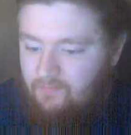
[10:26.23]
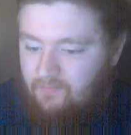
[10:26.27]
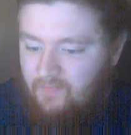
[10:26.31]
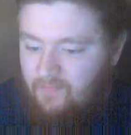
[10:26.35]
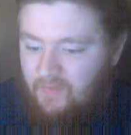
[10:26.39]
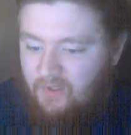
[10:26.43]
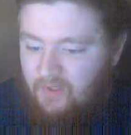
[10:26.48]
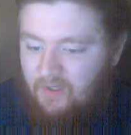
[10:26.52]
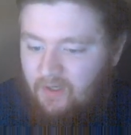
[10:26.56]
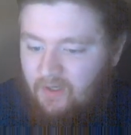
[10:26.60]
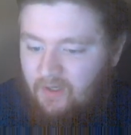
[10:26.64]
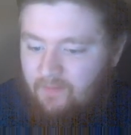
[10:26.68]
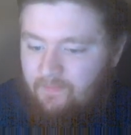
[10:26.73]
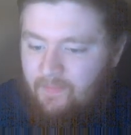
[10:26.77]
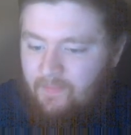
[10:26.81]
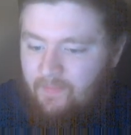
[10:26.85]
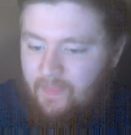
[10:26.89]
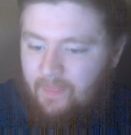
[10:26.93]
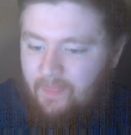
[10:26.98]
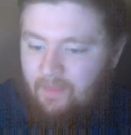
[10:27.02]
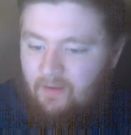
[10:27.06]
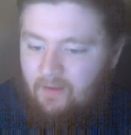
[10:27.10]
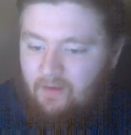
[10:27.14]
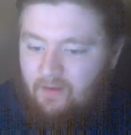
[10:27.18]
Okay?
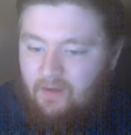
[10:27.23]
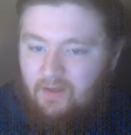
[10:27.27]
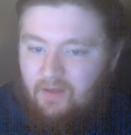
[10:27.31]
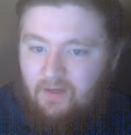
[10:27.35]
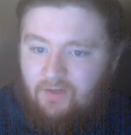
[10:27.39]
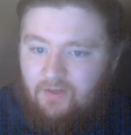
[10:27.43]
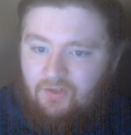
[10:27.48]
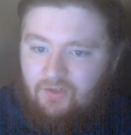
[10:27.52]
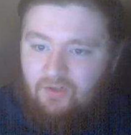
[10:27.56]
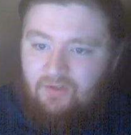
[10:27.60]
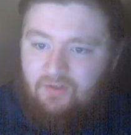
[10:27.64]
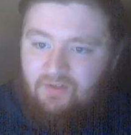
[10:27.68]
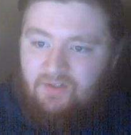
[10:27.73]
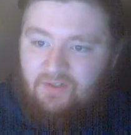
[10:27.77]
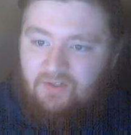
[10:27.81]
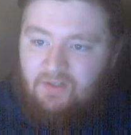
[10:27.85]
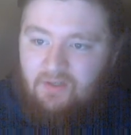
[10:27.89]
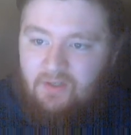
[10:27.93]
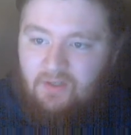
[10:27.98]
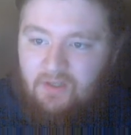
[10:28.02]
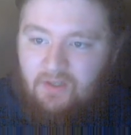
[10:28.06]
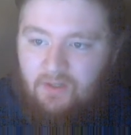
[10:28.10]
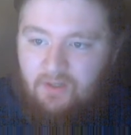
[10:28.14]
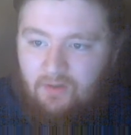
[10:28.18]
And as you can see
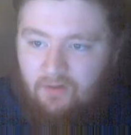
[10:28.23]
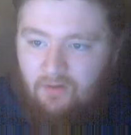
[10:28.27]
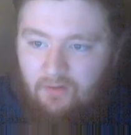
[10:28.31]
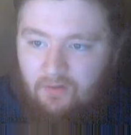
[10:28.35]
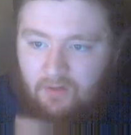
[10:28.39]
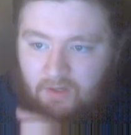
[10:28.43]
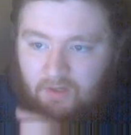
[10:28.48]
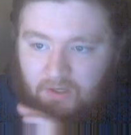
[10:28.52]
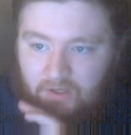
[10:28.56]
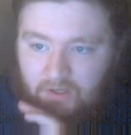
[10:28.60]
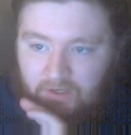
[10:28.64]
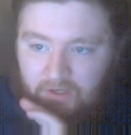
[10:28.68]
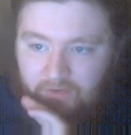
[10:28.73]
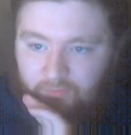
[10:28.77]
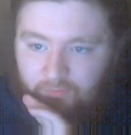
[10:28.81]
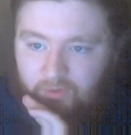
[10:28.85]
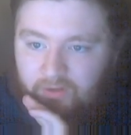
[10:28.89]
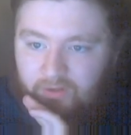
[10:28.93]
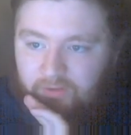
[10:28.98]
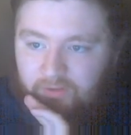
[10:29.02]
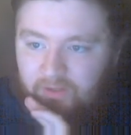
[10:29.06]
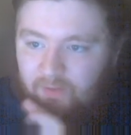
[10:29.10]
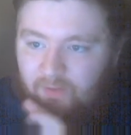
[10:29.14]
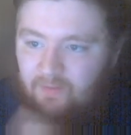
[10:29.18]
here, if we
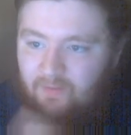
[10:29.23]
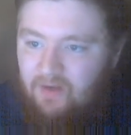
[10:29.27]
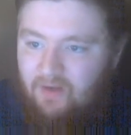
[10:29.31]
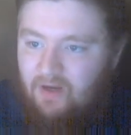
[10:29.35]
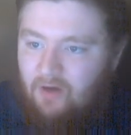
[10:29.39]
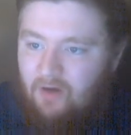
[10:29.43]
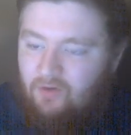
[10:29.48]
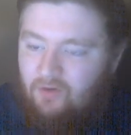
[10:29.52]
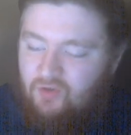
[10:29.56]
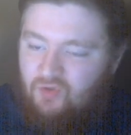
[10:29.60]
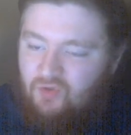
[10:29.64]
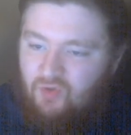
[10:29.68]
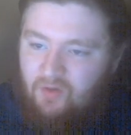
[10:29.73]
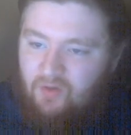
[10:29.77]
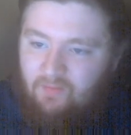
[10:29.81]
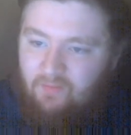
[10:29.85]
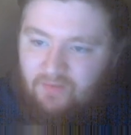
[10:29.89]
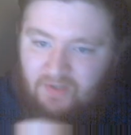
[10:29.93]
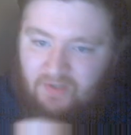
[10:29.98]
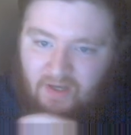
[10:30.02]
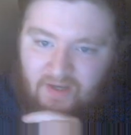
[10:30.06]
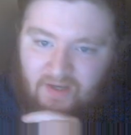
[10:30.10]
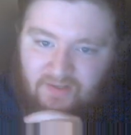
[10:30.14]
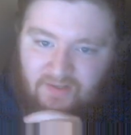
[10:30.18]
limit our stream
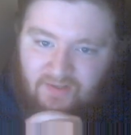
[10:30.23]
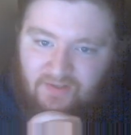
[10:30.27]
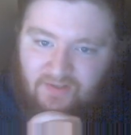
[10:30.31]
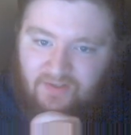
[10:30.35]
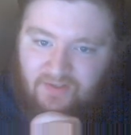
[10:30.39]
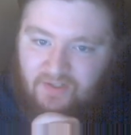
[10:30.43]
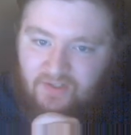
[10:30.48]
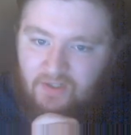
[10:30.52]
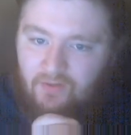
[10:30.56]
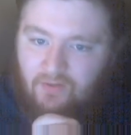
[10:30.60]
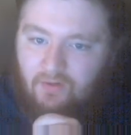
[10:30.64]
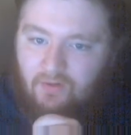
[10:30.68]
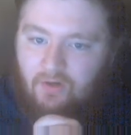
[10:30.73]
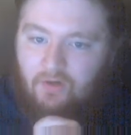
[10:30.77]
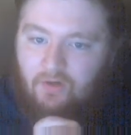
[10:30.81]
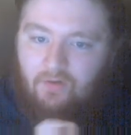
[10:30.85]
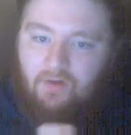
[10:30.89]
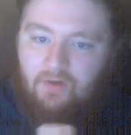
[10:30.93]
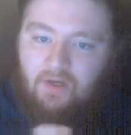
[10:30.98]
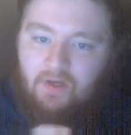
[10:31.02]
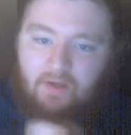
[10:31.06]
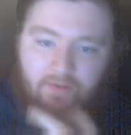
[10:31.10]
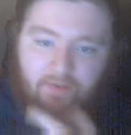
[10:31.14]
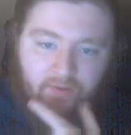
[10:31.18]
size to 0,
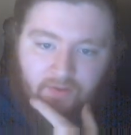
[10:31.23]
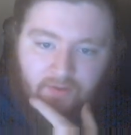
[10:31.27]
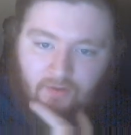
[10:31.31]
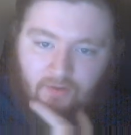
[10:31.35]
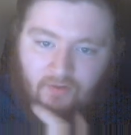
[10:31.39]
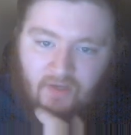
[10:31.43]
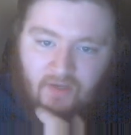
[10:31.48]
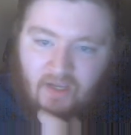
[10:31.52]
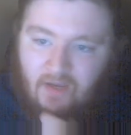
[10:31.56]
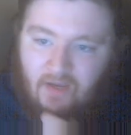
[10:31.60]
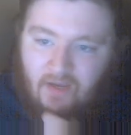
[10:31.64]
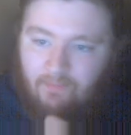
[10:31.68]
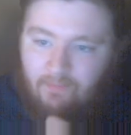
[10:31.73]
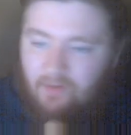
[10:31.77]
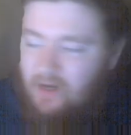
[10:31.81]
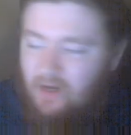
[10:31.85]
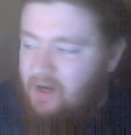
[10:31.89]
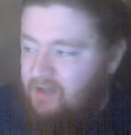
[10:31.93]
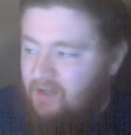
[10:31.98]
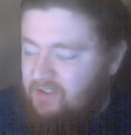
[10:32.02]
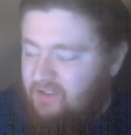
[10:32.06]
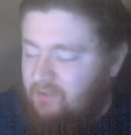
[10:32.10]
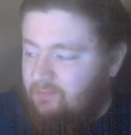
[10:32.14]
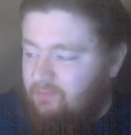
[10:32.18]
then there can't
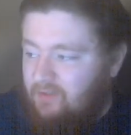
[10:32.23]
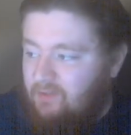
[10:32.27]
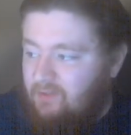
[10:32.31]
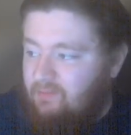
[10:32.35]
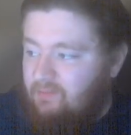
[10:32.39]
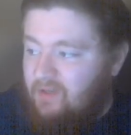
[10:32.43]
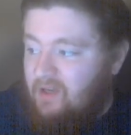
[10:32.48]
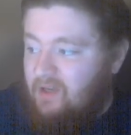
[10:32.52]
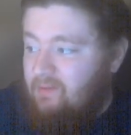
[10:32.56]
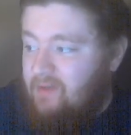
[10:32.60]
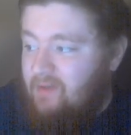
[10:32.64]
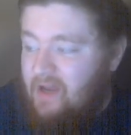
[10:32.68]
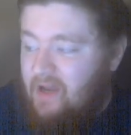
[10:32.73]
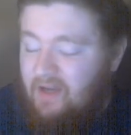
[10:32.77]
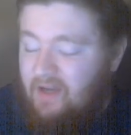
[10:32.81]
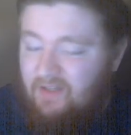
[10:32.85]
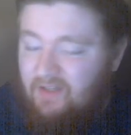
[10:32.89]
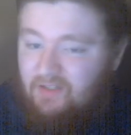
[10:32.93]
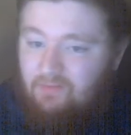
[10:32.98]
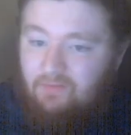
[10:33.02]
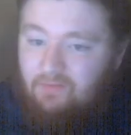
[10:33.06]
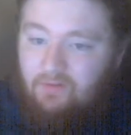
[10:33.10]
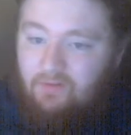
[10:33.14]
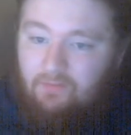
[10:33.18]
possibly be a
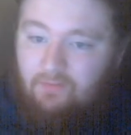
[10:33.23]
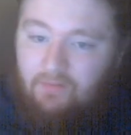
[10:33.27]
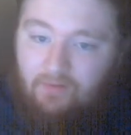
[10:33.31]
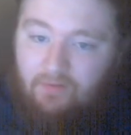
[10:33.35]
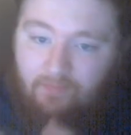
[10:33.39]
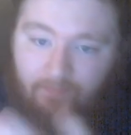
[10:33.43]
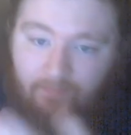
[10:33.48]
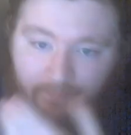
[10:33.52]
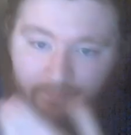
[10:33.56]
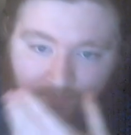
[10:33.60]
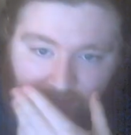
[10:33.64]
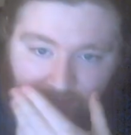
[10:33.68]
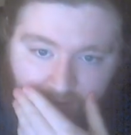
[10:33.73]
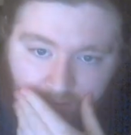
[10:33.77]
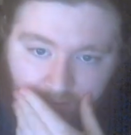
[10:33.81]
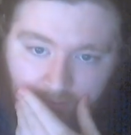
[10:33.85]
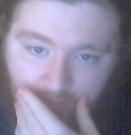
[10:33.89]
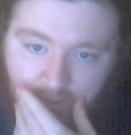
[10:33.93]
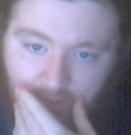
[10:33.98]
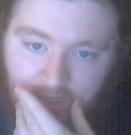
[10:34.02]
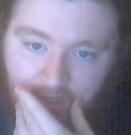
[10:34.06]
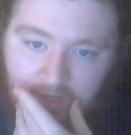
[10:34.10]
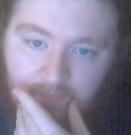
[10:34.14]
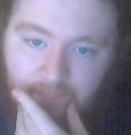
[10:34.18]
maximum,
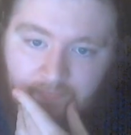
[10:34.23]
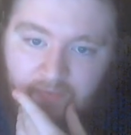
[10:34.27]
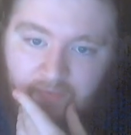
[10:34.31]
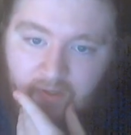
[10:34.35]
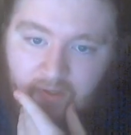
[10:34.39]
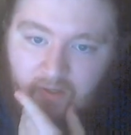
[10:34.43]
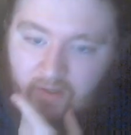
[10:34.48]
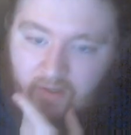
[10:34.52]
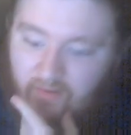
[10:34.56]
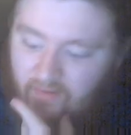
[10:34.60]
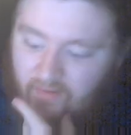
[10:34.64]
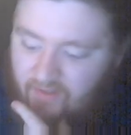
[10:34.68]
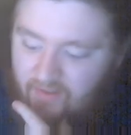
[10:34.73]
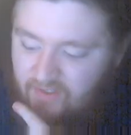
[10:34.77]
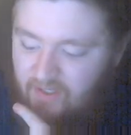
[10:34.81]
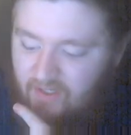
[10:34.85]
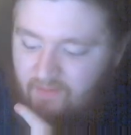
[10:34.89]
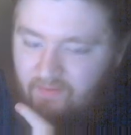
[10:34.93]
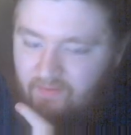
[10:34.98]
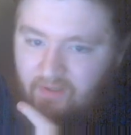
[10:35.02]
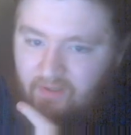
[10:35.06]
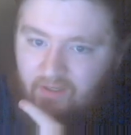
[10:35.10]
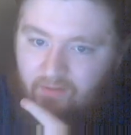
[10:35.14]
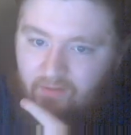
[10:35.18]
right? The same
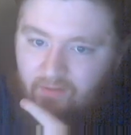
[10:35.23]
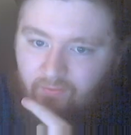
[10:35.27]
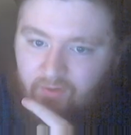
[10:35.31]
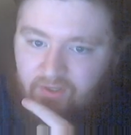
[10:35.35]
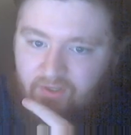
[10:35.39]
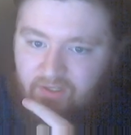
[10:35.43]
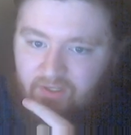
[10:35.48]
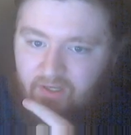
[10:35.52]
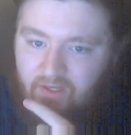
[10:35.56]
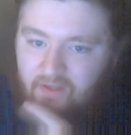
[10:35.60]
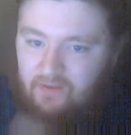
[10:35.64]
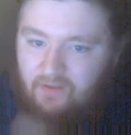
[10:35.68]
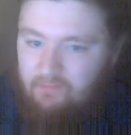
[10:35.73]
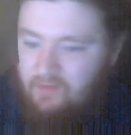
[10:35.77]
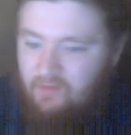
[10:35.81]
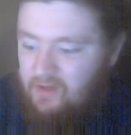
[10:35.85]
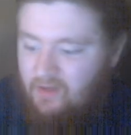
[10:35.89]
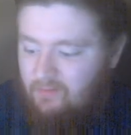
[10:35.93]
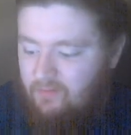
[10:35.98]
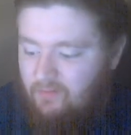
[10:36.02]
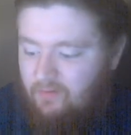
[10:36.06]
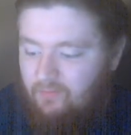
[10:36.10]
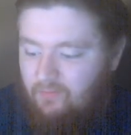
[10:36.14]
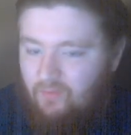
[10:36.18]
thing if we say the
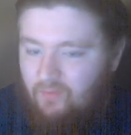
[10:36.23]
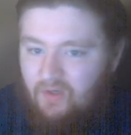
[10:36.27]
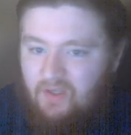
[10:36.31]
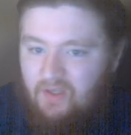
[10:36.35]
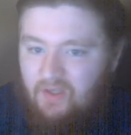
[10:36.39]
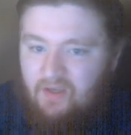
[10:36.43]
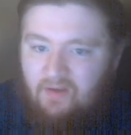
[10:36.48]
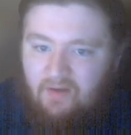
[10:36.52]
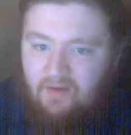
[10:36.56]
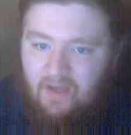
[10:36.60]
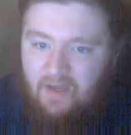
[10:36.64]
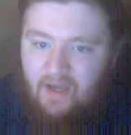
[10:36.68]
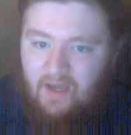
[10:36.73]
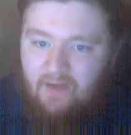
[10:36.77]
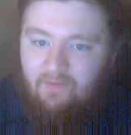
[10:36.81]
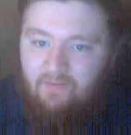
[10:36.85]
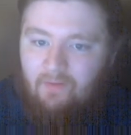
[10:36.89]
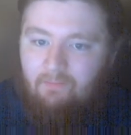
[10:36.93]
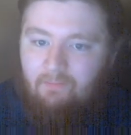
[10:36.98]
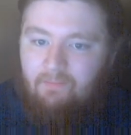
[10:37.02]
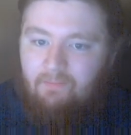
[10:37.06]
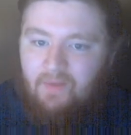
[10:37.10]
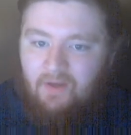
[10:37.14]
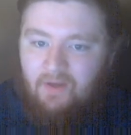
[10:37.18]
minimum. We can't have a
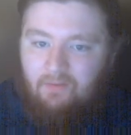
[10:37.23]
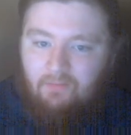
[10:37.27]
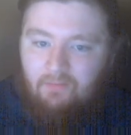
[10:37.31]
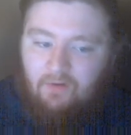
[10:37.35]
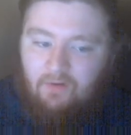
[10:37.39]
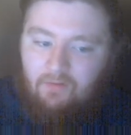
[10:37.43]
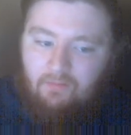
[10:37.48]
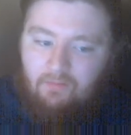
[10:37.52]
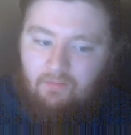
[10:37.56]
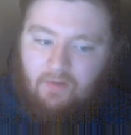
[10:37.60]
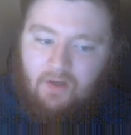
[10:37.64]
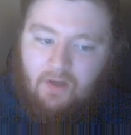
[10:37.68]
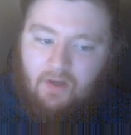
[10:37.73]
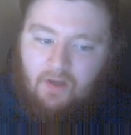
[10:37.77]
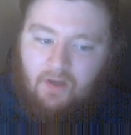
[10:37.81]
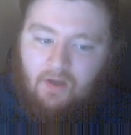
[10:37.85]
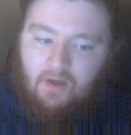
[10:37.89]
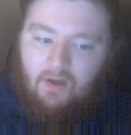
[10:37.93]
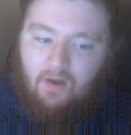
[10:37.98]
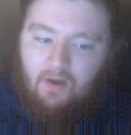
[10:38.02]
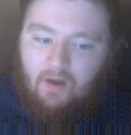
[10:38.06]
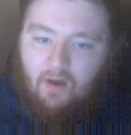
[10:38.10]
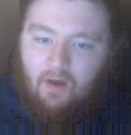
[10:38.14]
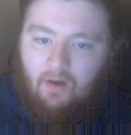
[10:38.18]
minimum
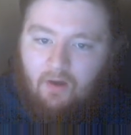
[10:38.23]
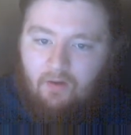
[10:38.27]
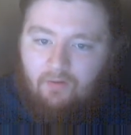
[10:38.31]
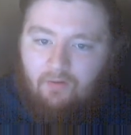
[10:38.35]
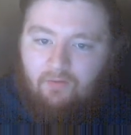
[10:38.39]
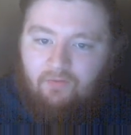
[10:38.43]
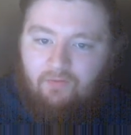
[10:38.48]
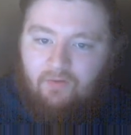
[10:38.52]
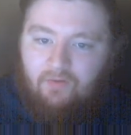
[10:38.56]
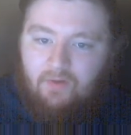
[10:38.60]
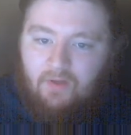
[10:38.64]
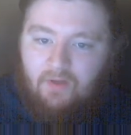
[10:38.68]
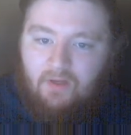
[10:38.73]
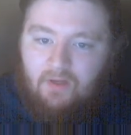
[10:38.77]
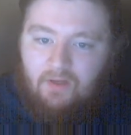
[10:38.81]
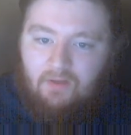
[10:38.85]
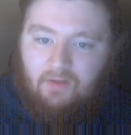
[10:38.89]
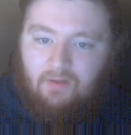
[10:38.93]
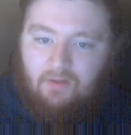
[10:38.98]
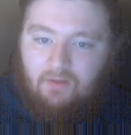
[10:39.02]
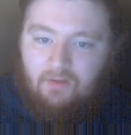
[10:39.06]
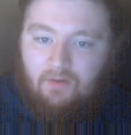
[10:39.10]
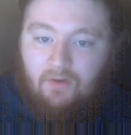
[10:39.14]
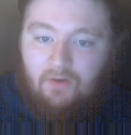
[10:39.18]
of
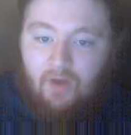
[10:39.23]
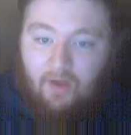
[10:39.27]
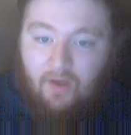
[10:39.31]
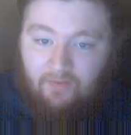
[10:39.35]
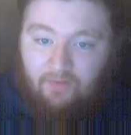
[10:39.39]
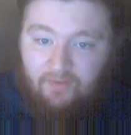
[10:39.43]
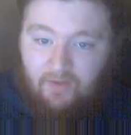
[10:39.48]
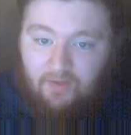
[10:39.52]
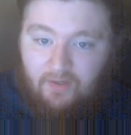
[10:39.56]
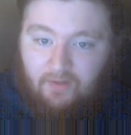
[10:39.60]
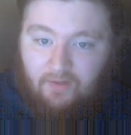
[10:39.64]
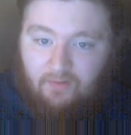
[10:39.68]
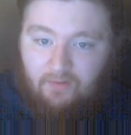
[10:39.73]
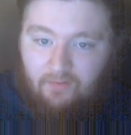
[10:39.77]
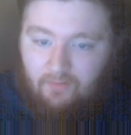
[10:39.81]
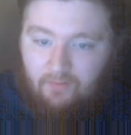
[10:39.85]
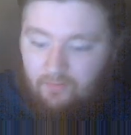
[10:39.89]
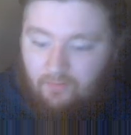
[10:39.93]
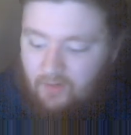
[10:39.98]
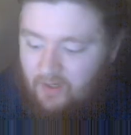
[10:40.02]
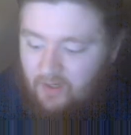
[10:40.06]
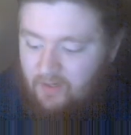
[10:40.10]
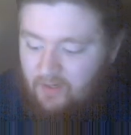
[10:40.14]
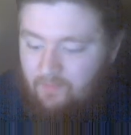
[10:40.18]
nothing,
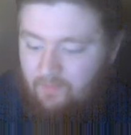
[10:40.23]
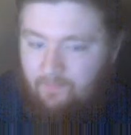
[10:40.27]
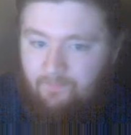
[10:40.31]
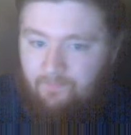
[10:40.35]
right?